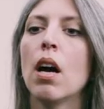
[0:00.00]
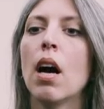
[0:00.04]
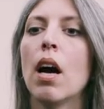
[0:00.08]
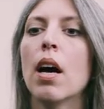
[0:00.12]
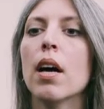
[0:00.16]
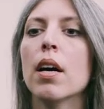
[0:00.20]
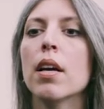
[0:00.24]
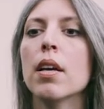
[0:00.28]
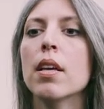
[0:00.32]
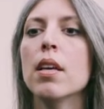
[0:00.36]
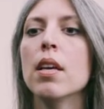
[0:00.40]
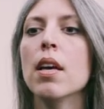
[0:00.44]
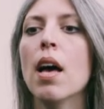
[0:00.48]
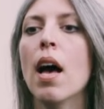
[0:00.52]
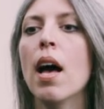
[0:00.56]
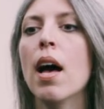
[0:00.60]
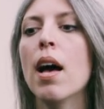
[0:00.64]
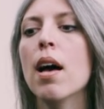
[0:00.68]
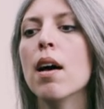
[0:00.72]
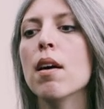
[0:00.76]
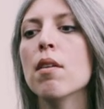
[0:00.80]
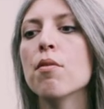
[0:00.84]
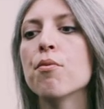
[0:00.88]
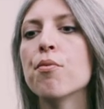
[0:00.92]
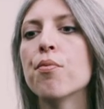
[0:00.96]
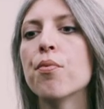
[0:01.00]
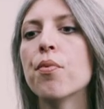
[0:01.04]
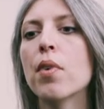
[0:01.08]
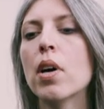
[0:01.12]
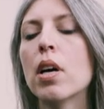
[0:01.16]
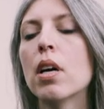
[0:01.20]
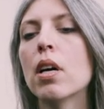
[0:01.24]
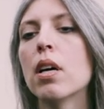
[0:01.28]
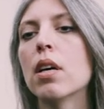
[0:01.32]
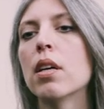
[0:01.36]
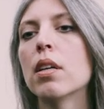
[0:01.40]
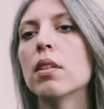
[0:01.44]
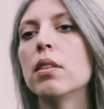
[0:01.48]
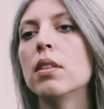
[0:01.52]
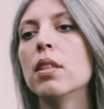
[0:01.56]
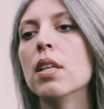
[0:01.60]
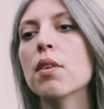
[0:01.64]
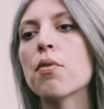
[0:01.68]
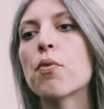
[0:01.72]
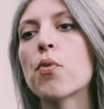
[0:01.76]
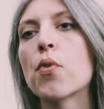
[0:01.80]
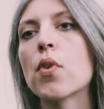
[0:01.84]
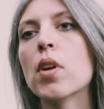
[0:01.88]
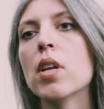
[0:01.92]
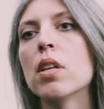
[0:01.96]
I have
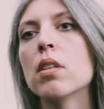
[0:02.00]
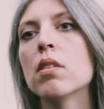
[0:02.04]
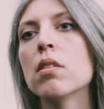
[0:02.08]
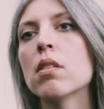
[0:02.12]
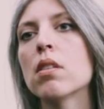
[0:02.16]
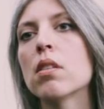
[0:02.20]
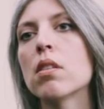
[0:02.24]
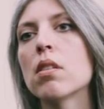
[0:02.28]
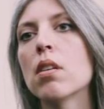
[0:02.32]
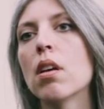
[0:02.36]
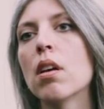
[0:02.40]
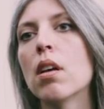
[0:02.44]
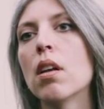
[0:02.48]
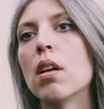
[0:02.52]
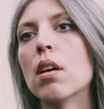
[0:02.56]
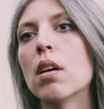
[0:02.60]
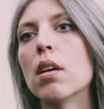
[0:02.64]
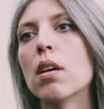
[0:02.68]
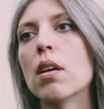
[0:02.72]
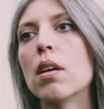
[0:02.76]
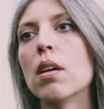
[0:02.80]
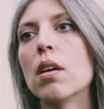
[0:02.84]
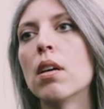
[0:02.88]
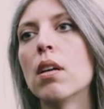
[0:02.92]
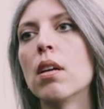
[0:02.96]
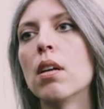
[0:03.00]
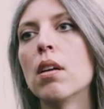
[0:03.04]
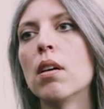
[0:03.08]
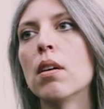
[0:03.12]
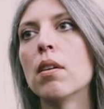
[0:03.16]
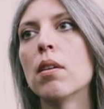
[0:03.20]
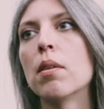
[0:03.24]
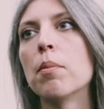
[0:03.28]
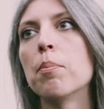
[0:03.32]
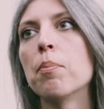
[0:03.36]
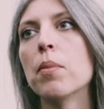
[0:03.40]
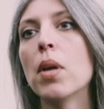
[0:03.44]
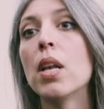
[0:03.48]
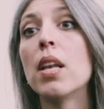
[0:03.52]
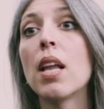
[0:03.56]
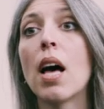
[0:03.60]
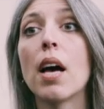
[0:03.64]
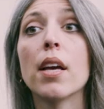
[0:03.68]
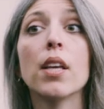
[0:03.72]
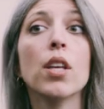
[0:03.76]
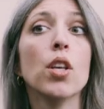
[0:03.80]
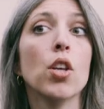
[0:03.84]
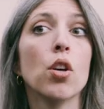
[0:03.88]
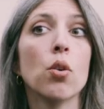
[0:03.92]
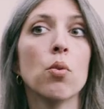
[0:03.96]
different
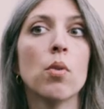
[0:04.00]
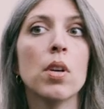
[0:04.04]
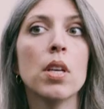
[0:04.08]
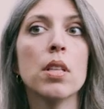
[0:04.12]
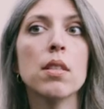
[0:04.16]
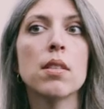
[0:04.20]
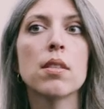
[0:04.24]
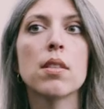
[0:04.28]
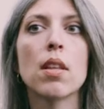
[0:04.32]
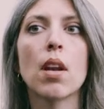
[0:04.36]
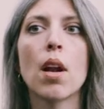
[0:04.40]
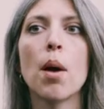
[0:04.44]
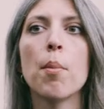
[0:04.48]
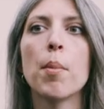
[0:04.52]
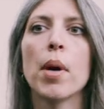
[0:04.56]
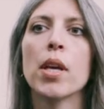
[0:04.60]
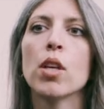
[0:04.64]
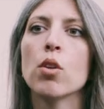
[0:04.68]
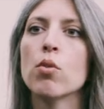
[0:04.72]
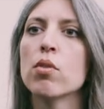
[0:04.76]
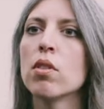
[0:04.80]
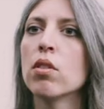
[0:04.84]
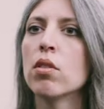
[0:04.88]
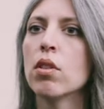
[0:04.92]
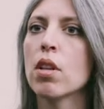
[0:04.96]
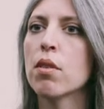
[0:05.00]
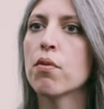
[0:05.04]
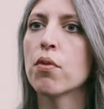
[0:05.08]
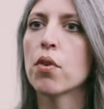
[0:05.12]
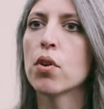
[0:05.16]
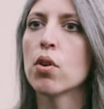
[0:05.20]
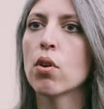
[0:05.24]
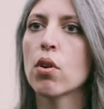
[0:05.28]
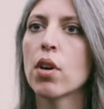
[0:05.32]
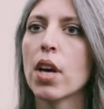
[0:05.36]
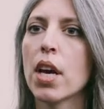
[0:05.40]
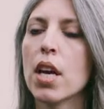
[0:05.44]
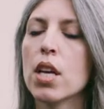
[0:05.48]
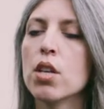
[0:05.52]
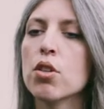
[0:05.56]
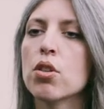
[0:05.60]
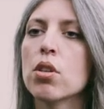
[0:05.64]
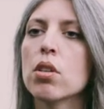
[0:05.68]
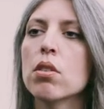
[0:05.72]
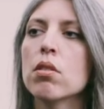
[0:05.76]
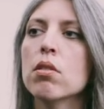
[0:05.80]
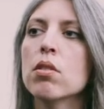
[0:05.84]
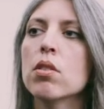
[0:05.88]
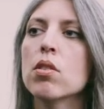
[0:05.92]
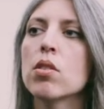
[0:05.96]
light units that I might use in different
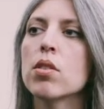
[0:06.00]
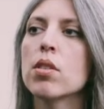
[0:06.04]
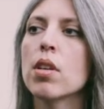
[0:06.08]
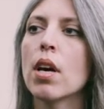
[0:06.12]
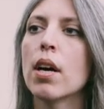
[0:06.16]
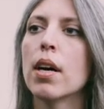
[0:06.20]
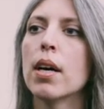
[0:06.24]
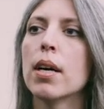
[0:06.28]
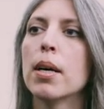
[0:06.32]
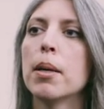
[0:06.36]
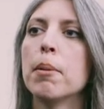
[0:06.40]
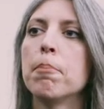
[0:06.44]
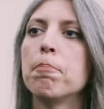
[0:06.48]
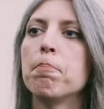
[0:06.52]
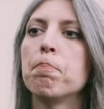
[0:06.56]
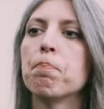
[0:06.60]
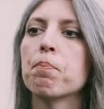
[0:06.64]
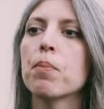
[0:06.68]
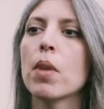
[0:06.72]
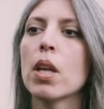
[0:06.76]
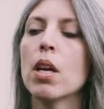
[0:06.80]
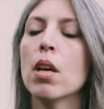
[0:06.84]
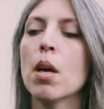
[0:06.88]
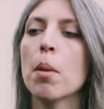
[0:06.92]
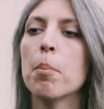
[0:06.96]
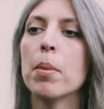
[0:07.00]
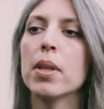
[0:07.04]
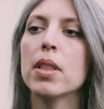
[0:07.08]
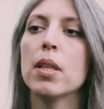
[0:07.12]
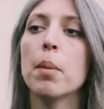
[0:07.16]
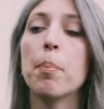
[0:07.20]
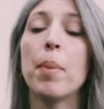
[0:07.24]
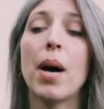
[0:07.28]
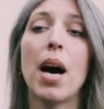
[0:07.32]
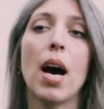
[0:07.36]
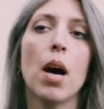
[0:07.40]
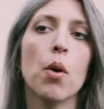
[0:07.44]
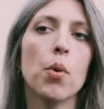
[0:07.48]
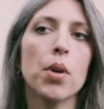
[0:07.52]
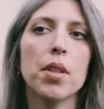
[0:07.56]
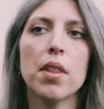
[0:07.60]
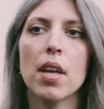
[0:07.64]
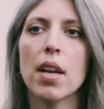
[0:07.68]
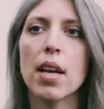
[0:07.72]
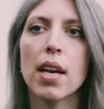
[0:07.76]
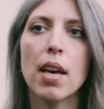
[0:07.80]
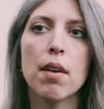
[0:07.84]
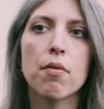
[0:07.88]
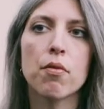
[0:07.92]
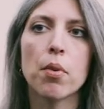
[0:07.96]
occasions, but the power
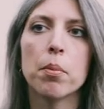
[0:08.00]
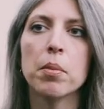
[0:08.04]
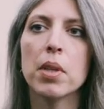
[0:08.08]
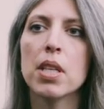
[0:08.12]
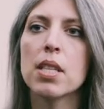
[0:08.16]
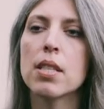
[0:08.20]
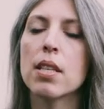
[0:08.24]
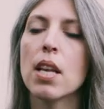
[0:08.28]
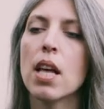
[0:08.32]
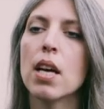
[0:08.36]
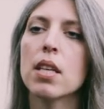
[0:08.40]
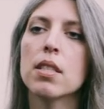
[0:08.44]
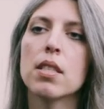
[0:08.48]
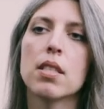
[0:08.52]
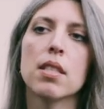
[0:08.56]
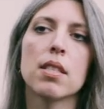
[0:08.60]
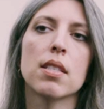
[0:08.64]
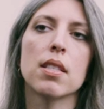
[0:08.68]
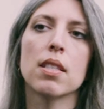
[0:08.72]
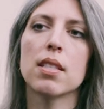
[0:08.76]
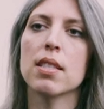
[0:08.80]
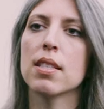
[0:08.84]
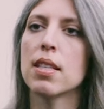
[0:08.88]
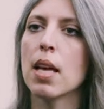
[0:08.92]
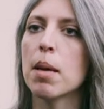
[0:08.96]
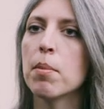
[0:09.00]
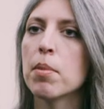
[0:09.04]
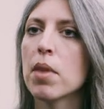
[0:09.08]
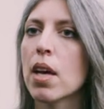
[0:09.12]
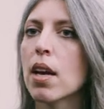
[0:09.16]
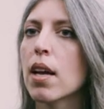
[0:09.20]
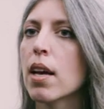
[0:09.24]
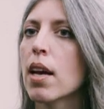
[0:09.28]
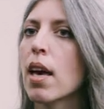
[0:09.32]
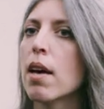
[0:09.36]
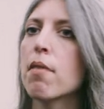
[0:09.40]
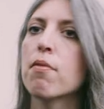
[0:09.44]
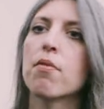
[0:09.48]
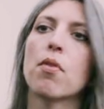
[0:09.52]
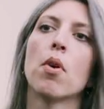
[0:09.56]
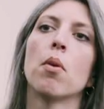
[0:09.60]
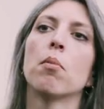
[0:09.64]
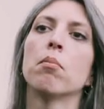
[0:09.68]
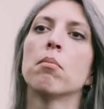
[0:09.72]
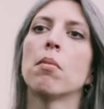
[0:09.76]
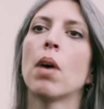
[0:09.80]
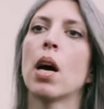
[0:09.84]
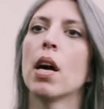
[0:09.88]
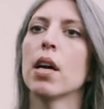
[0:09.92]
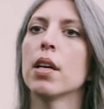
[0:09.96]
that I get from these lights is the same that I get
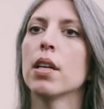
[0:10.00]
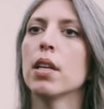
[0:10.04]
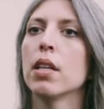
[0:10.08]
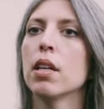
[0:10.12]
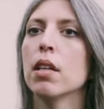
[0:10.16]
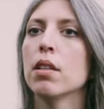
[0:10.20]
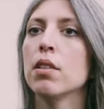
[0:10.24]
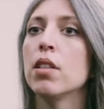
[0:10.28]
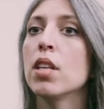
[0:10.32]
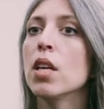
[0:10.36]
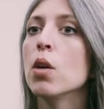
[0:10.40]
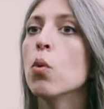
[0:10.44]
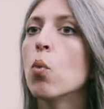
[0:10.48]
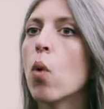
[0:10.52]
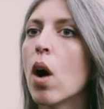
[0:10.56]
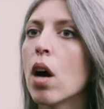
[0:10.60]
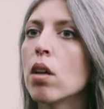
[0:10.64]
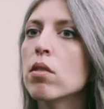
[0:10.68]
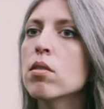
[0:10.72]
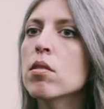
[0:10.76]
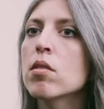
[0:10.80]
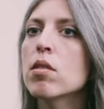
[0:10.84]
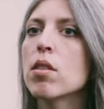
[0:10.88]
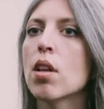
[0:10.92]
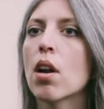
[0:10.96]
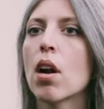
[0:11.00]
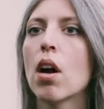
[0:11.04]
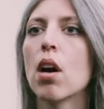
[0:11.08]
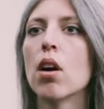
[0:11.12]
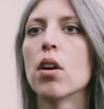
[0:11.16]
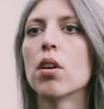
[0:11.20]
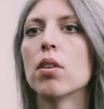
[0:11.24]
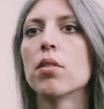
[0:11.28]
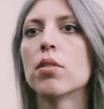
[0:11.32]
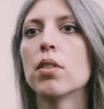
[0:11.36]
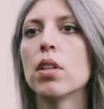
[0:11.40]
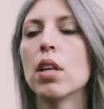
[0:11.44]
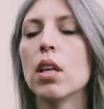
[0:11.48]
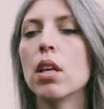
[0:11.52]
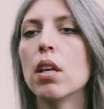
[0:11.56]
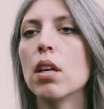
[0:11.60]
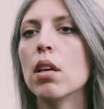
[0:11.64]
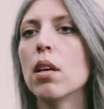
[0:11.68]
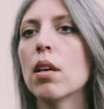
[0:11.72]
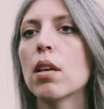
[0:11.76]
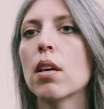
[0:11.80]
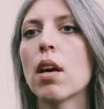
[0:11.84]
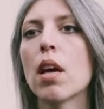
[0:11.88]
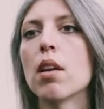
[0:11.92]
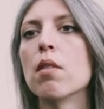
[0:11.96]
from my D1s, that are
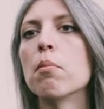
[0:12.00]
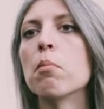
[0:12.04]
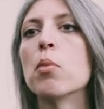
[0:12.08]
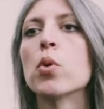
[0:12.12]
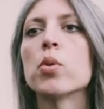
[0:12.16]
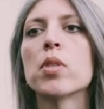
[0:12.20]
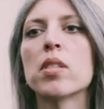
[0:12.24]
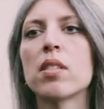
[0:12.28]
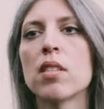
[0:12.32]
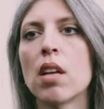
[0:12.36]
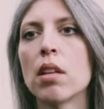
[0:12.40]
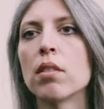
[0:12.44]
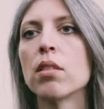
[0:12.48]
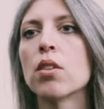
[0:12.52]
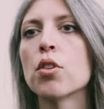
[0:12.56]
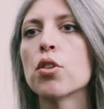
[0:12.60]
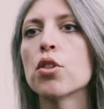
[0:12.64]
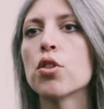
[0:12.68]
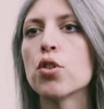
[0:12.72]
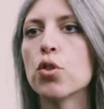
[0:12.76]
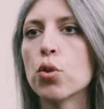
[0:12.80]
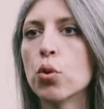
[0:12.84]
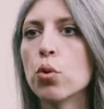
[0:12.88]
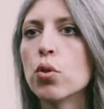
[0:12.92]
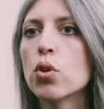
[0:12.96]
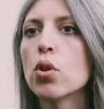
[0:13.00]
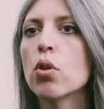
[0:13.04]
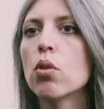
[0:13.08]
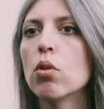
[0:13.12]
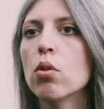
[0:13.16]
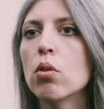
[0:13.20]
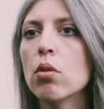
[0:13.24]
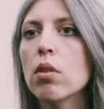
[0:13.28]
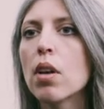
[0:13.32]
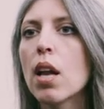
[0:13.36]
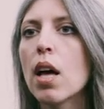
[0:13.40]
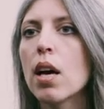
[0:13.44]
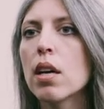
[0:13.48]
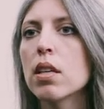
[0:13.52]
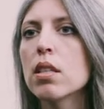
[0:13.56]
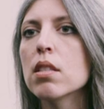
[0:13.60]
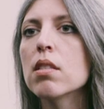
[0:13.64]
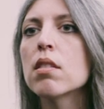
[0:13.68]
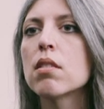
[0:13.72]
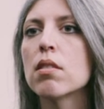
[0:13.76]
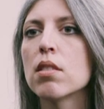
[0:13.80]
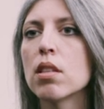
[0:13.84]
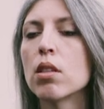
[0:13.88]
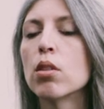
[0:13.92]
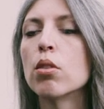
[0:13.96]
the kind of more standard studio
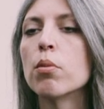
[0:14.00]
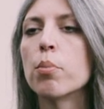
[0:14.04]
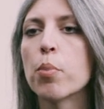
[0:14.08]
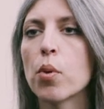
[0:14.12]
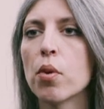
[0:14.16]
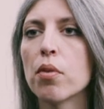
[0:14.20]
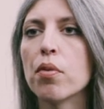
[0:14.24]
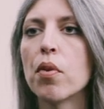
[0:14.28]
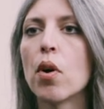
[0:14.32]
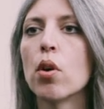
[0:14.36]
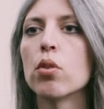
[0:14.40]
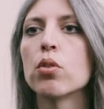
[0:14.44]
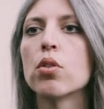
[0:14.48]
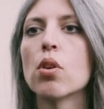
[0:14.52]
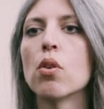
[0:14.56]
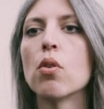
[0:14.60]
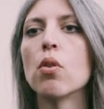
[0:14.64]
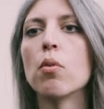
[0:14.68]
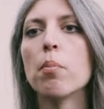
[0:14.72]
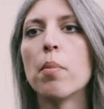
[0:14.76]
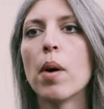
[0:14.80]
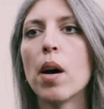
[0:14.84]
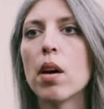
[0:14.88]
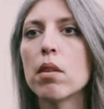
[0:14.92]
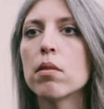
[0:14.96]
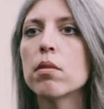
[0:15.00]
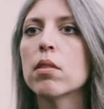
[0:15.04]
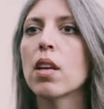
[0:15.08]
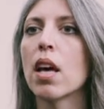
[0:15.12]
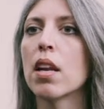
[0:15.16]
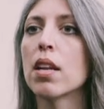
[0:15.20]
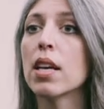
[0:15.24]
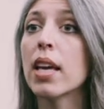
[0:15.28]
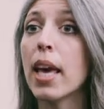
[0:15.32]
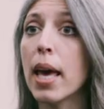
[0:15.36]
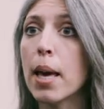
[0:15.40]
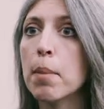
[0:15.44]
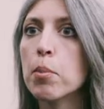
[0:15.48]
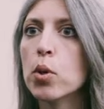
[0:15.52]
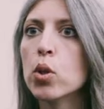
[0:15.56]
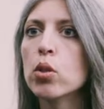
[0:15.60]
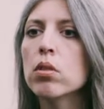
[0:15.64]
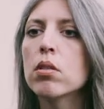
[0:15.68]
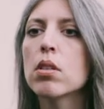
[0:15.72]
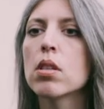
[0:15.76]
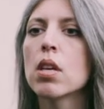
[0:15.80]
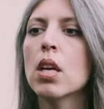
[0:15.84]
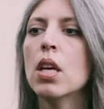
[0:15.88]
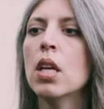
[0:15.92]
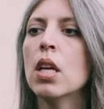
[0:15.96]
lights, still Profoto but kind of
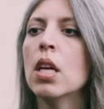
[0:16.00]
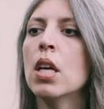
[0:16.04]
cabled.